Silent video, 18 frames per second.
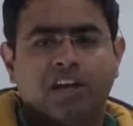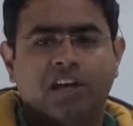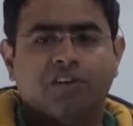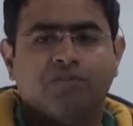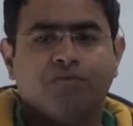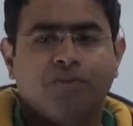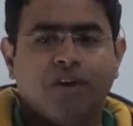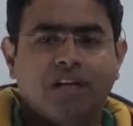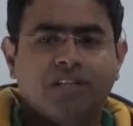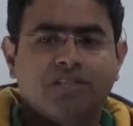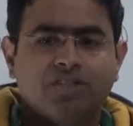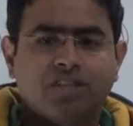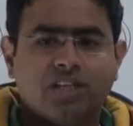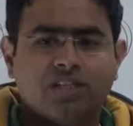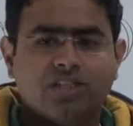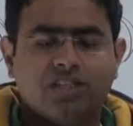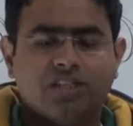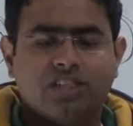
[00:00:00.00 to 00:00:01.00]

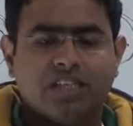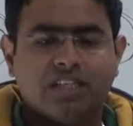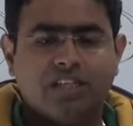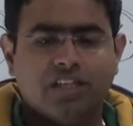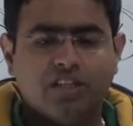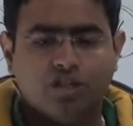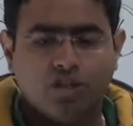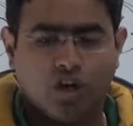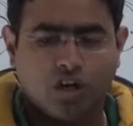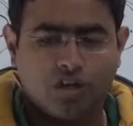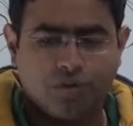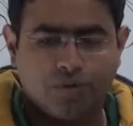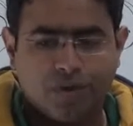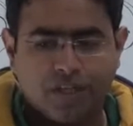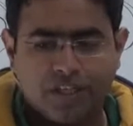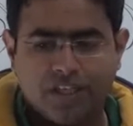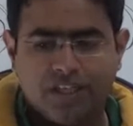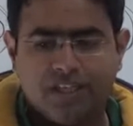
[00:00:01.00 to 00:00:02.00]
Infrastructure sector is not
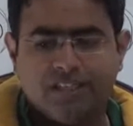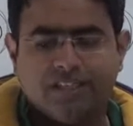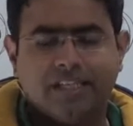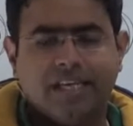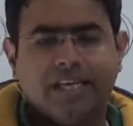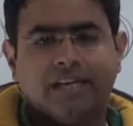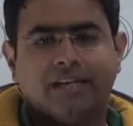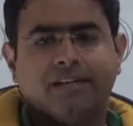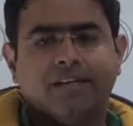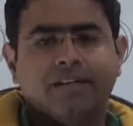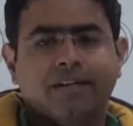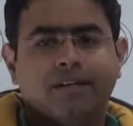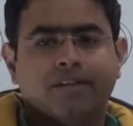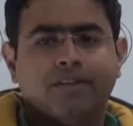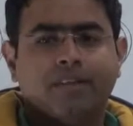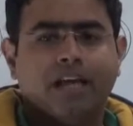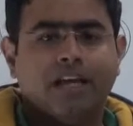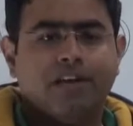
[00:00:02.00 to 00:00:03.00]
witnessing
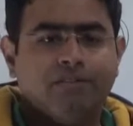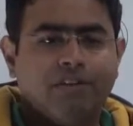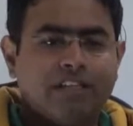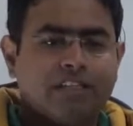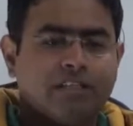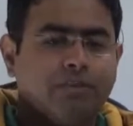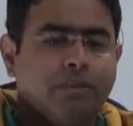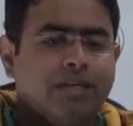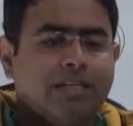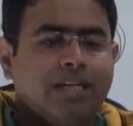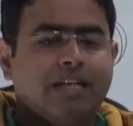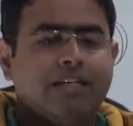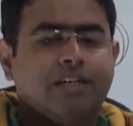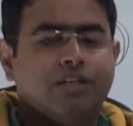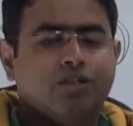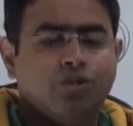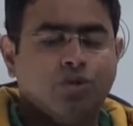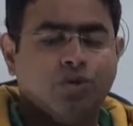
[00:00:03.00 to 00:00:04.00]
the investment that
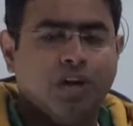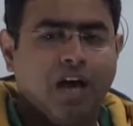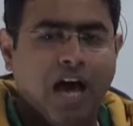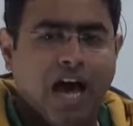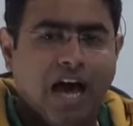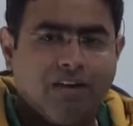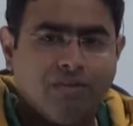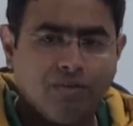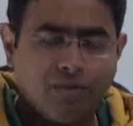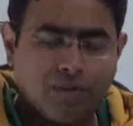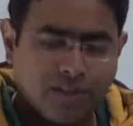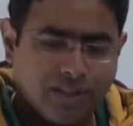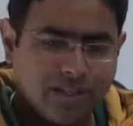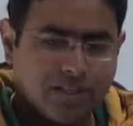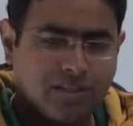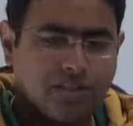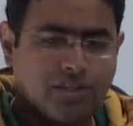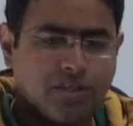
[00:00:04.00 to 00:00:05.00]
it should have
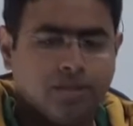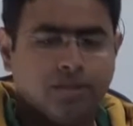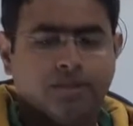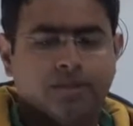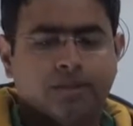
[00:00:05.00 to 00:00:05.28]
witnessed.